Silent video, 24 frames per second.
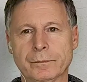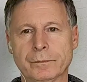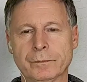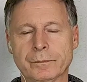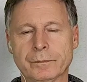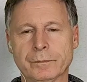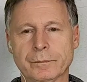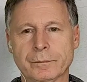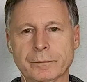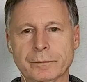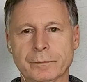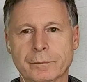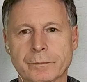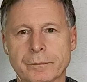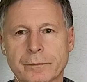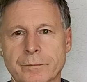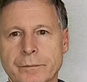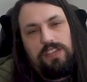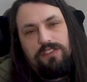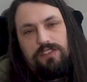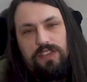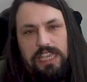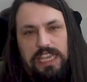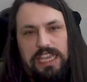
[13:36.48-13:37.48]
But when you're
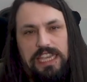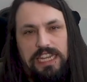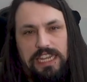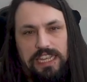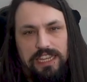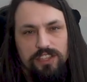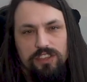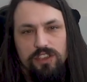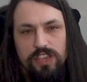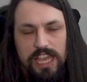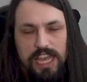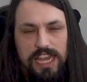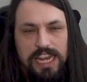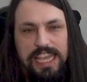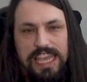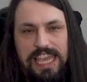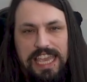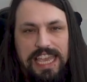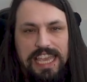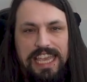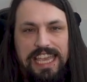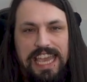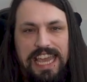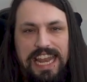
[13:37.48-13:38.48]
living in it, you kind of
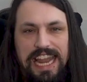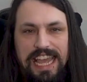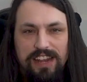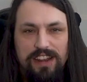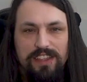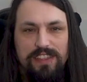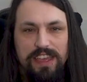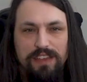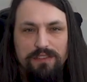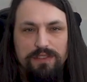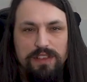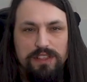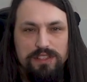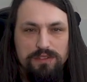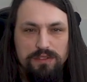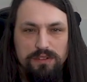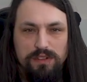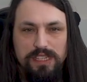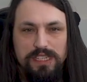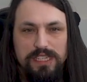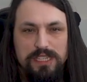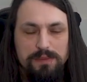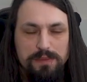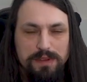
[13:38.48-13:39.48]
can't get out of that
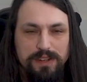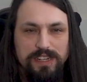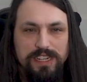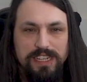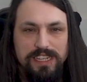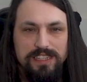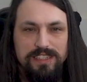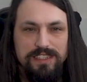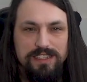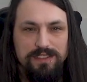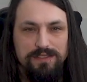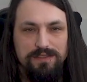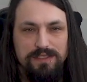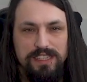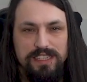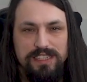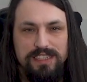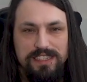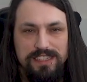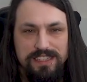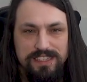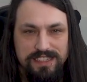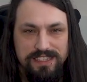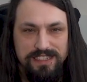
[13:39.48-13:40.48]
visceral experience of this
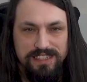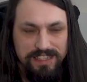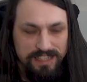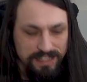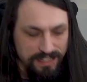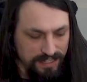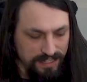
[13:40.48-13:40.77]
isn't